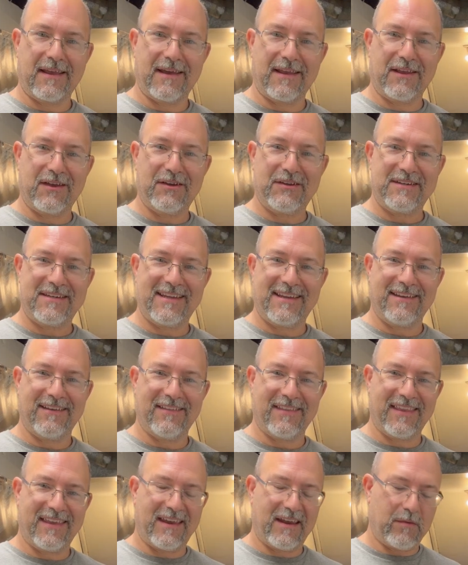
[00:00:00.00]
got a good
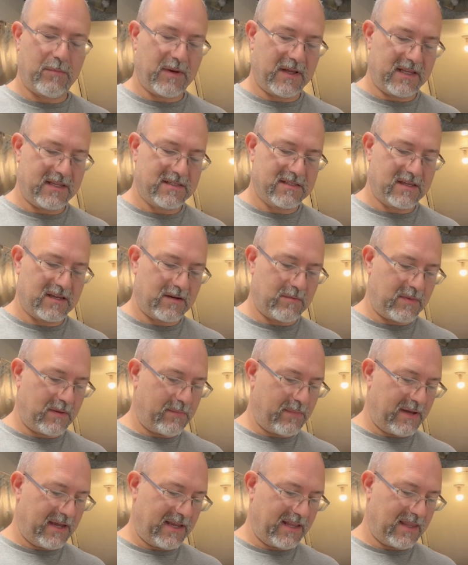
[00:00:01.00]
deal there, but he's going to be
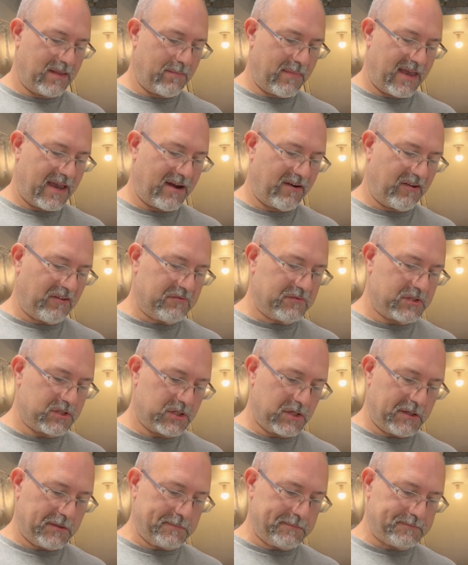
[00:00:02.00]
buying the barrel.
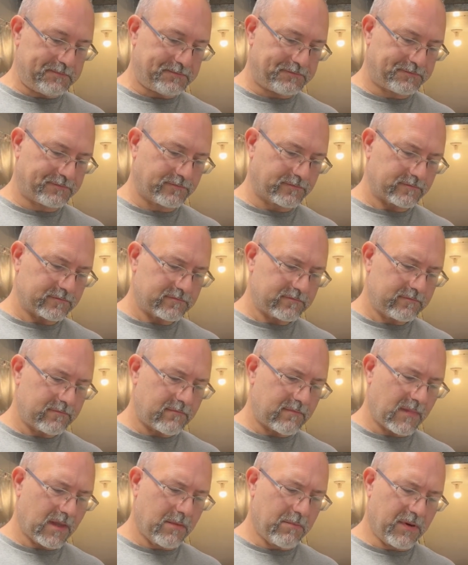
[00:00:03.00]
So,
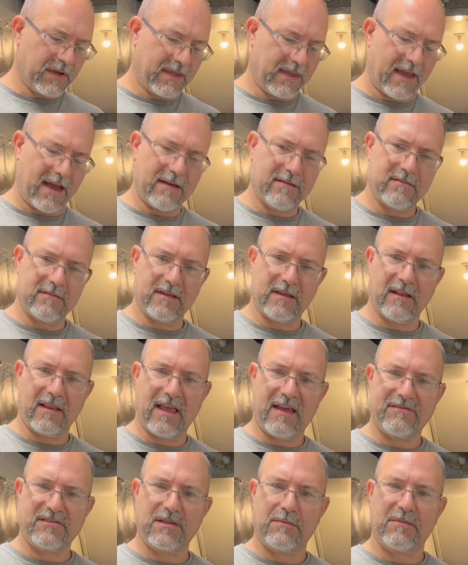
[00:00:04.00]
but yeah, he'll
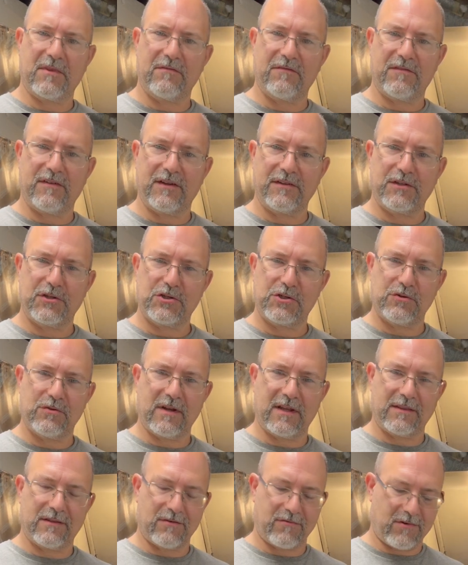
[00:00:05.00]
have something fun to shoot
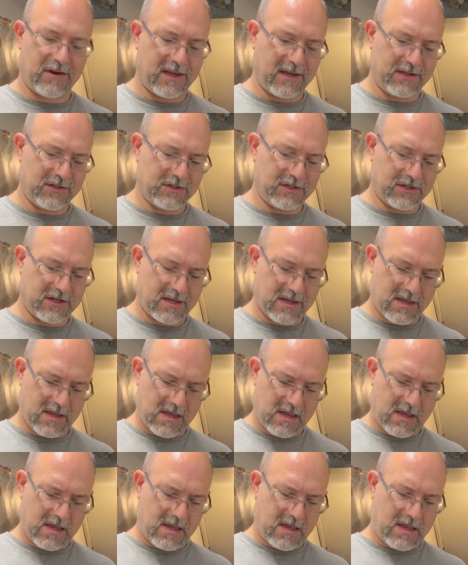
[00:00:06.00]
at the range
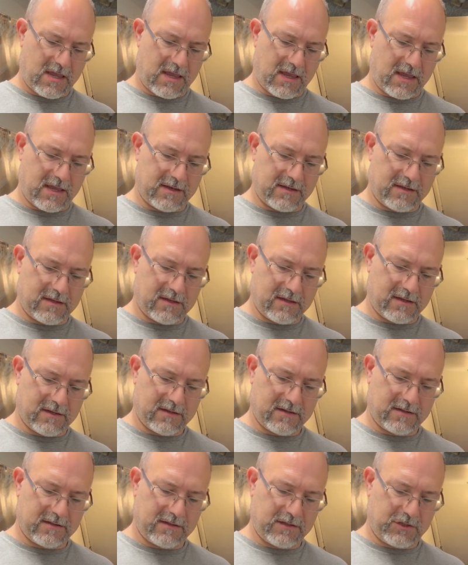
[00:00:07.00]
and
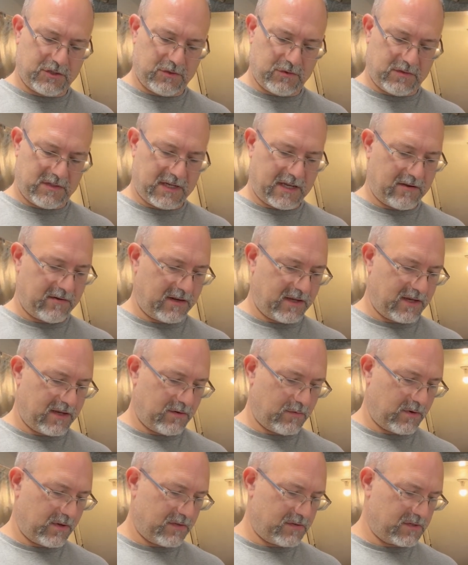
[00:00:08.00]
to shoot down
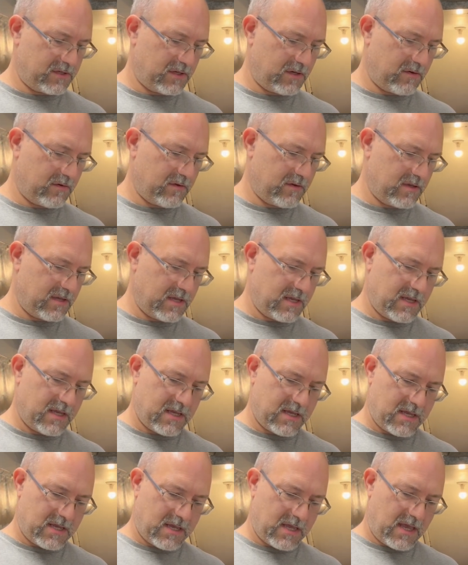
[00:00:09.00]
here with. So
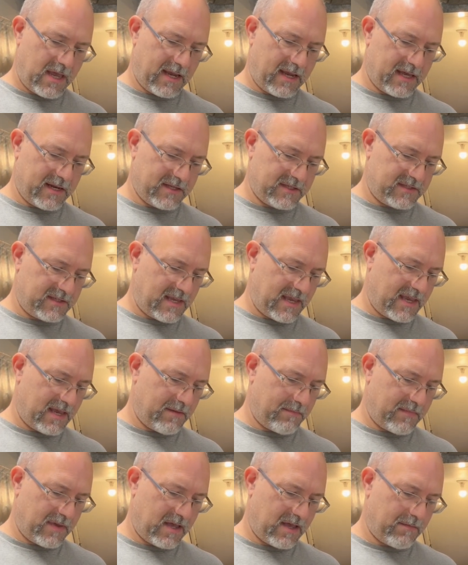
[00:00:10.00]
I got to say,
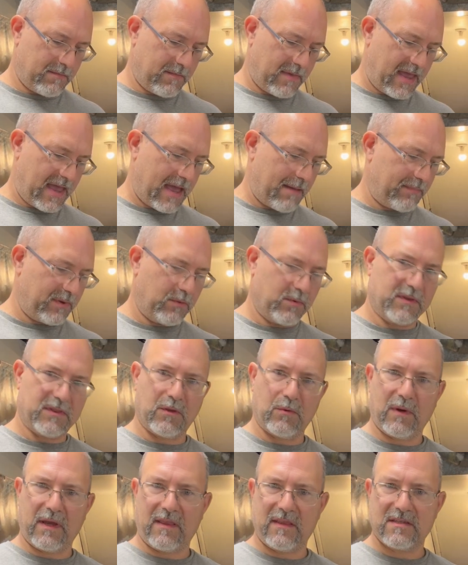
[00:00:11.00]
I'm happy with
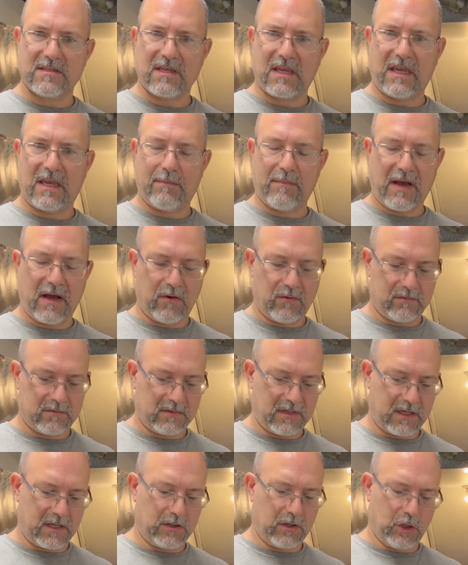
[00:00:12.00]
the way this came out.
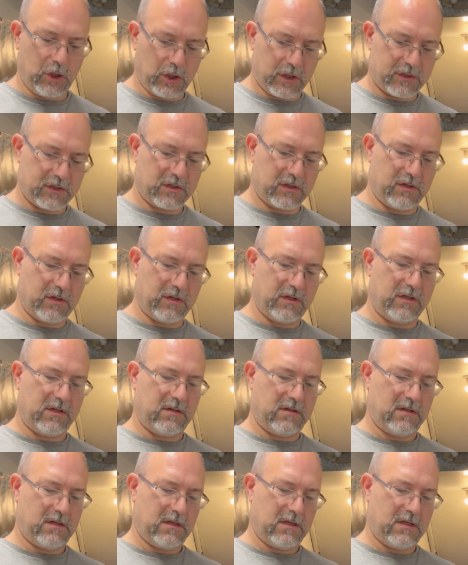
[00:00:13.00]
It looks good.